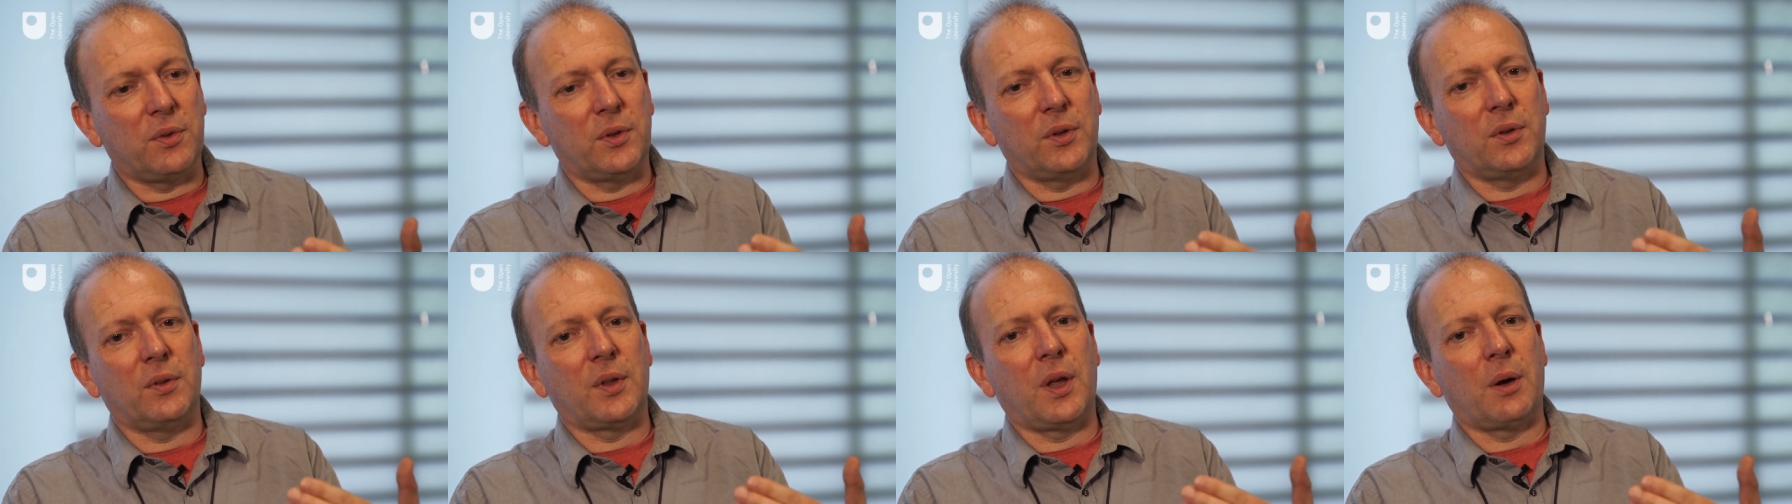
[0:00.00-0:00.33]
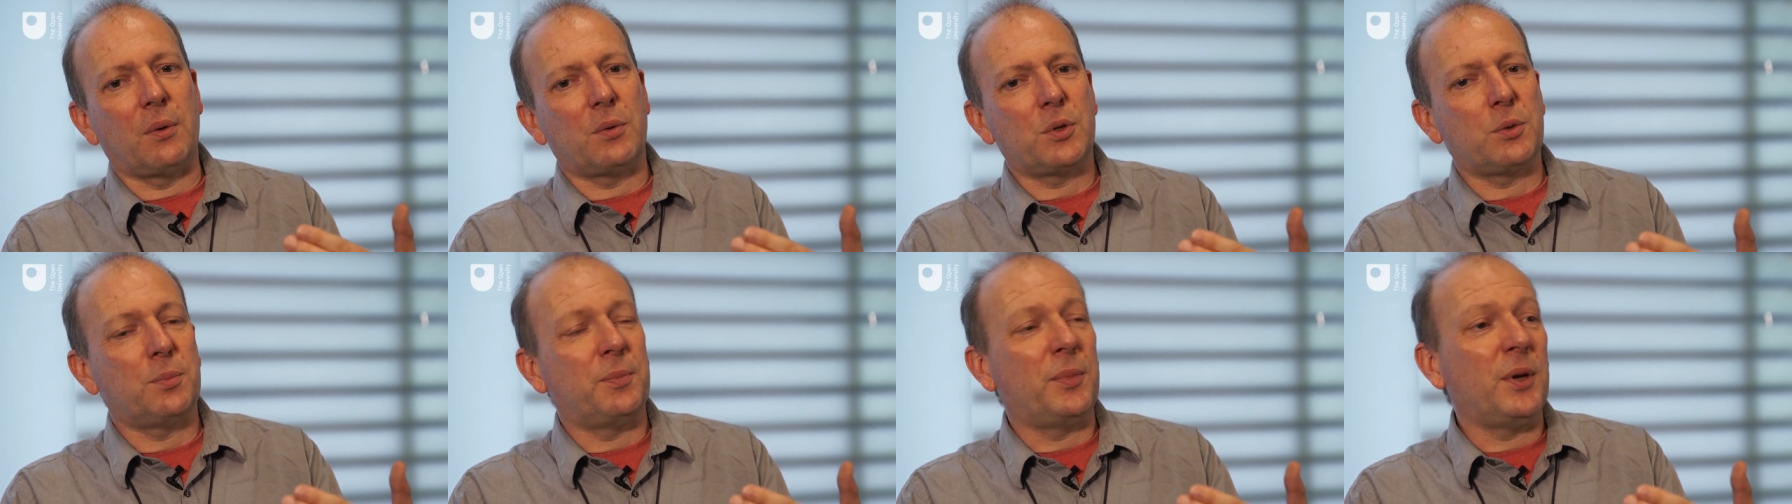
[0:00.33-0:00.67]
that that
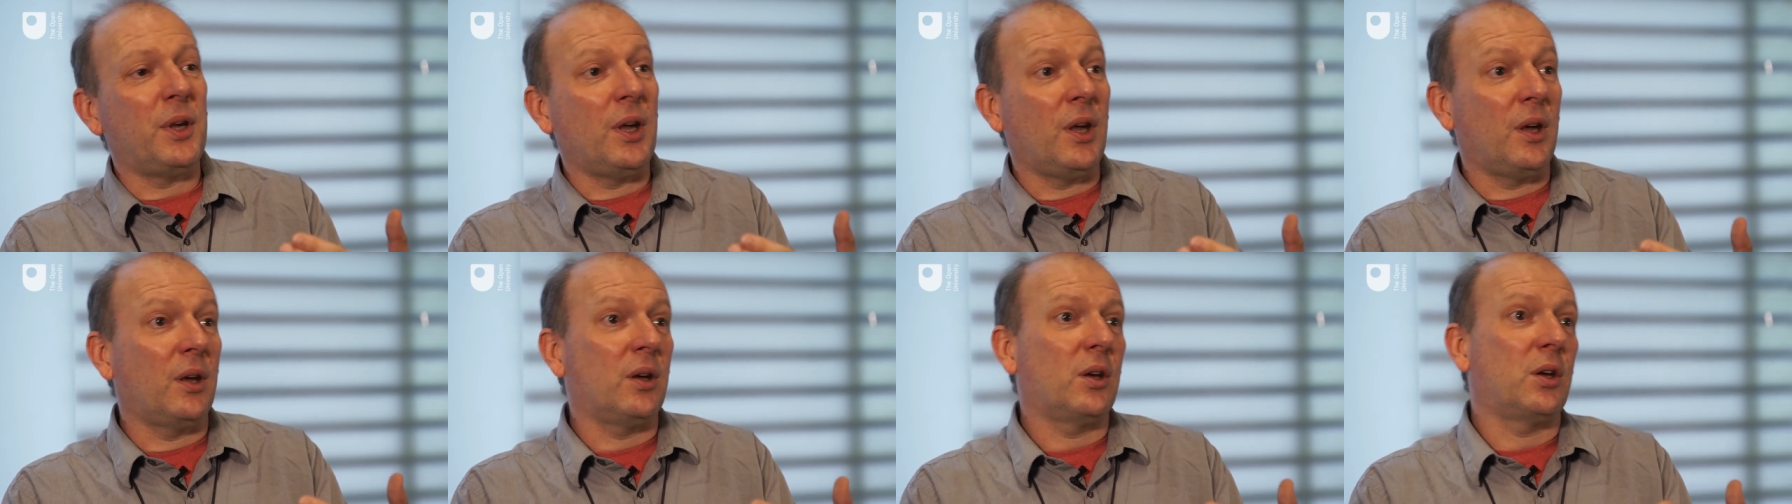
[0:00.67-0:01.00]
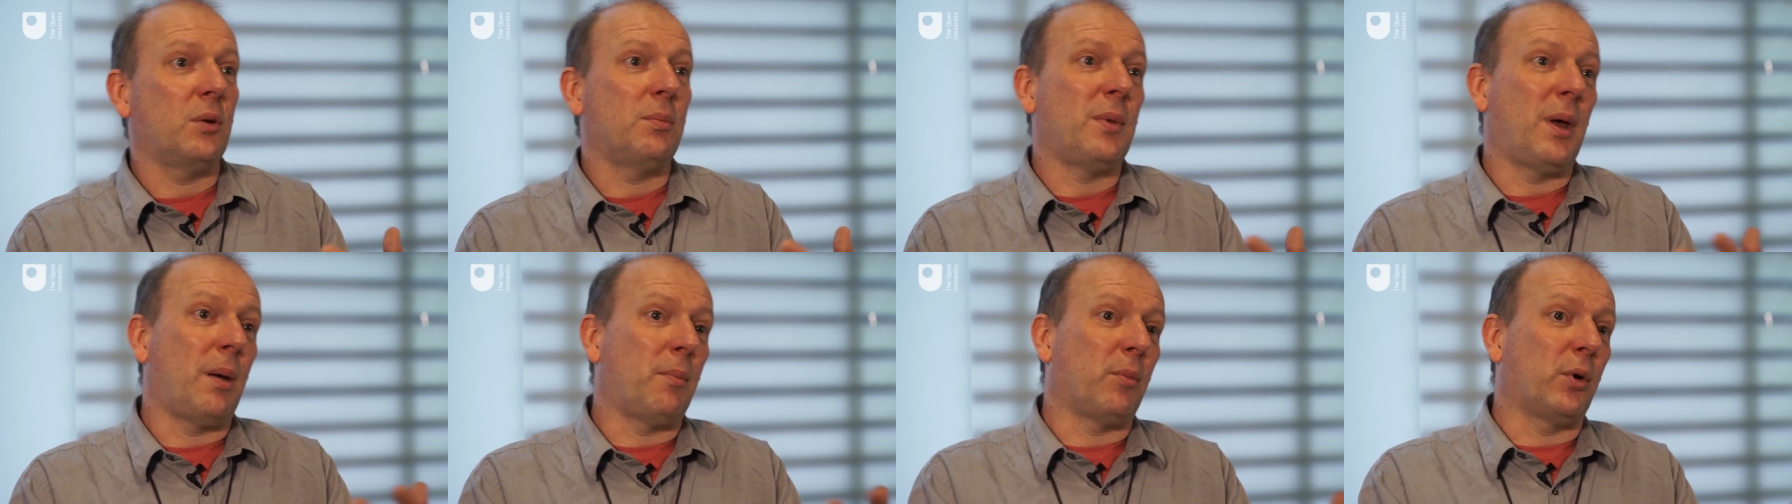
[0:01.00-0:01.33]
was being
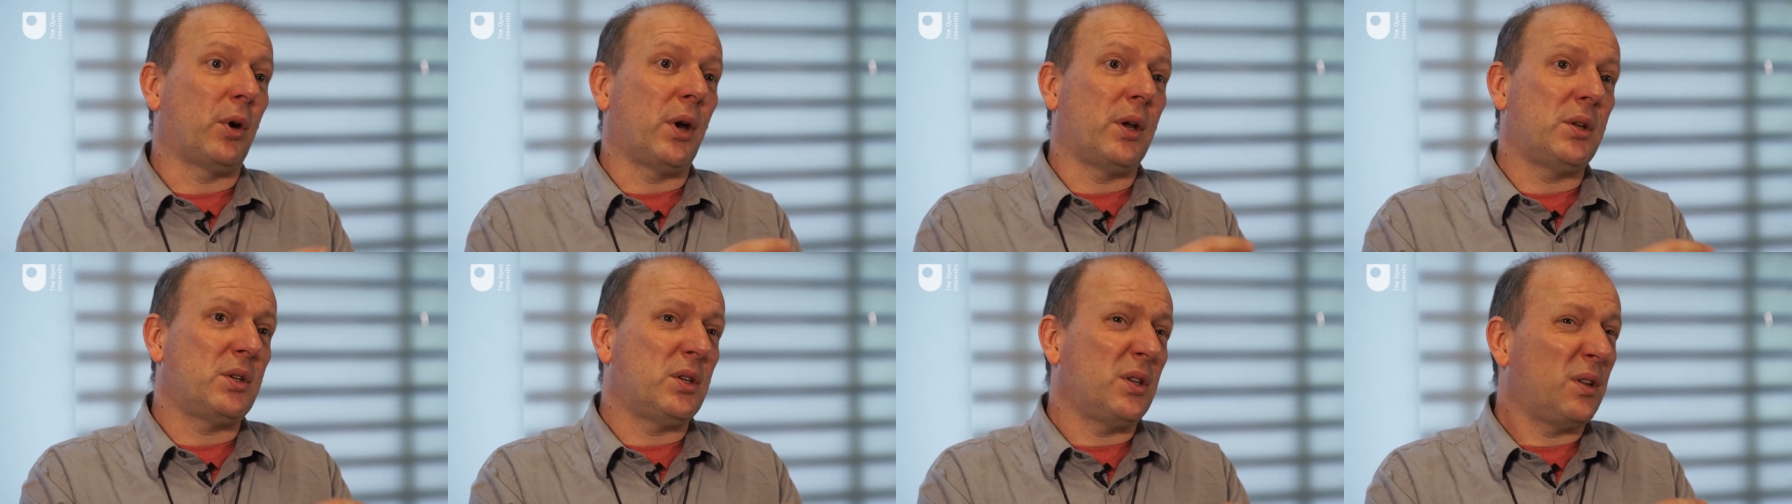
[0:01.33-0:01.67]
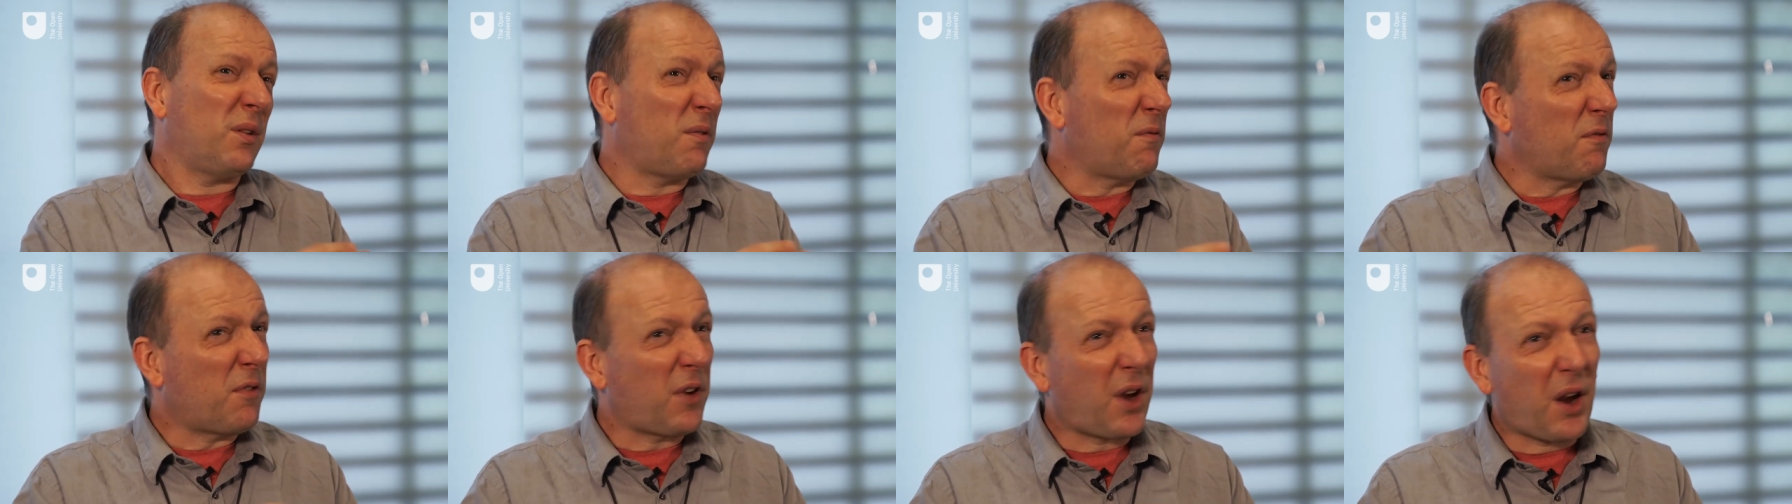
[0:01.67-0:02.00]
commemorated
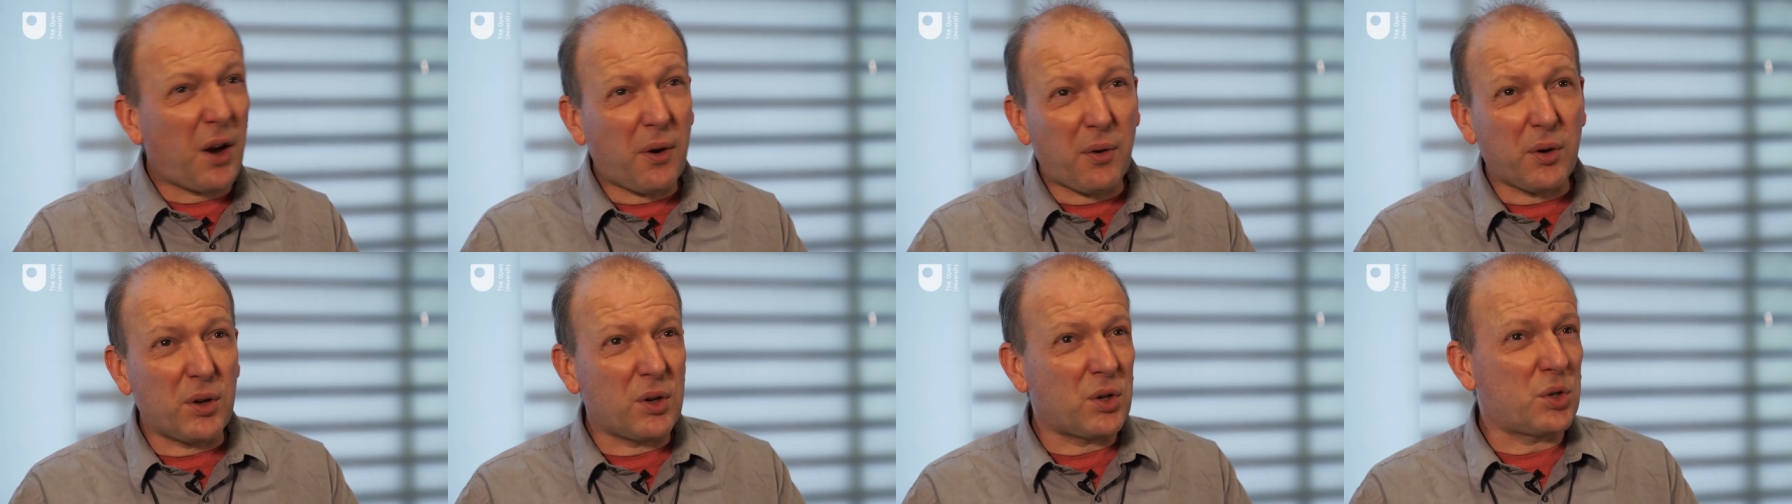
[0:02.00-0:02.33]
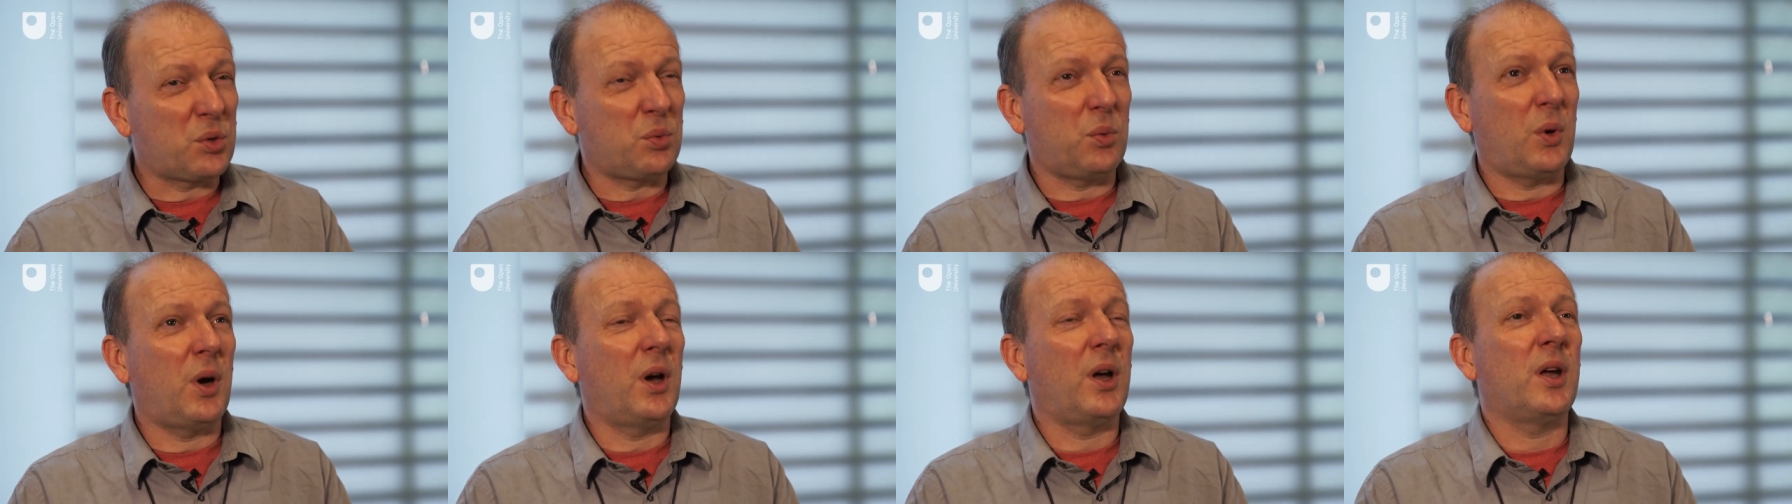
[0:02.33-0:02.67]
in
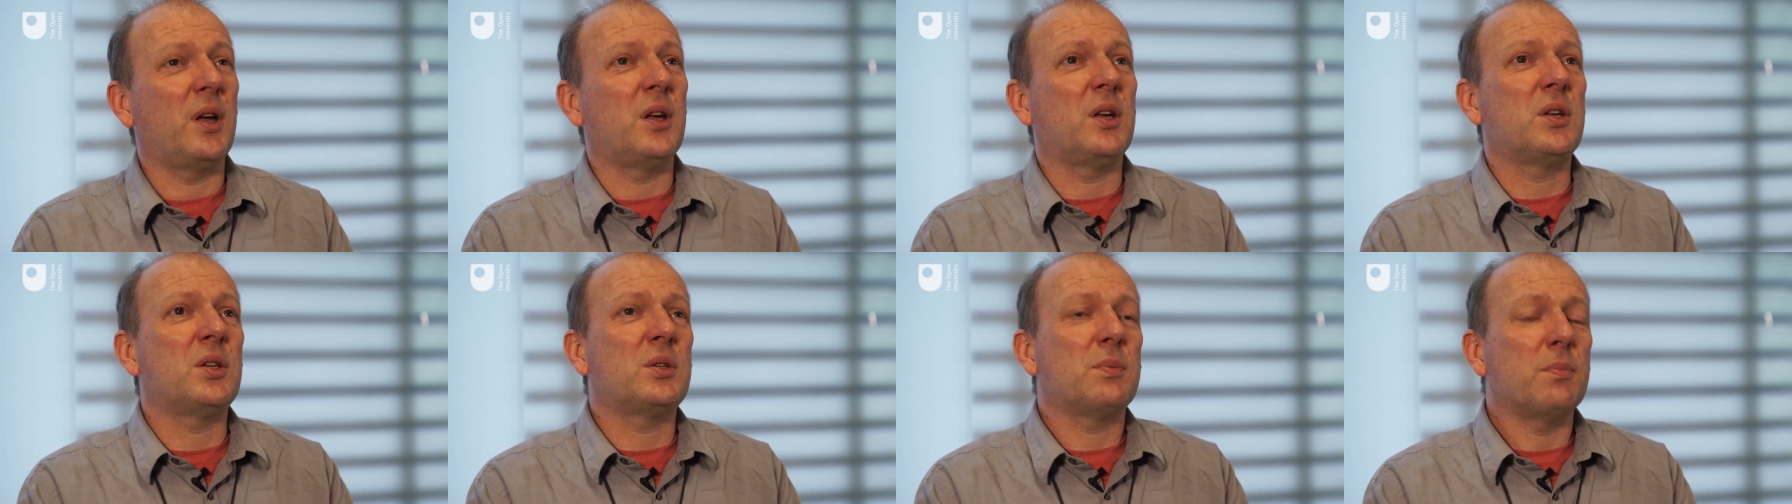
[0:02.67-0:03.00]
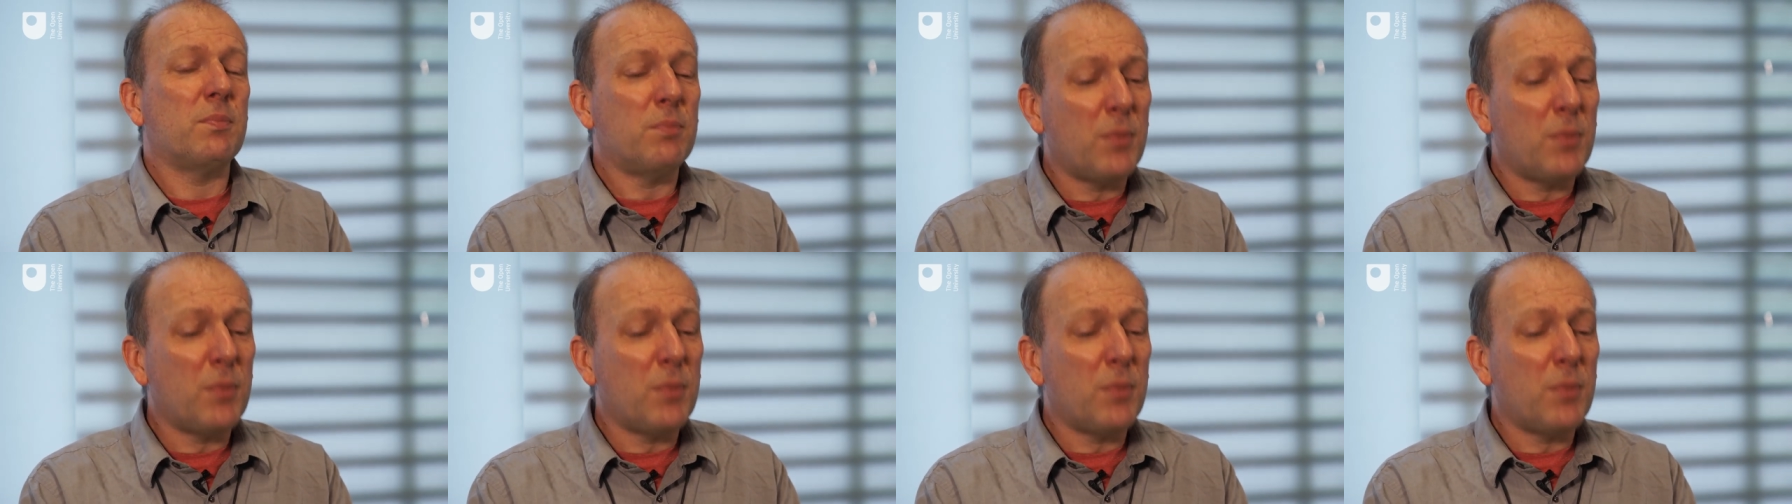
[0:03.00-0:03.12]
various ways,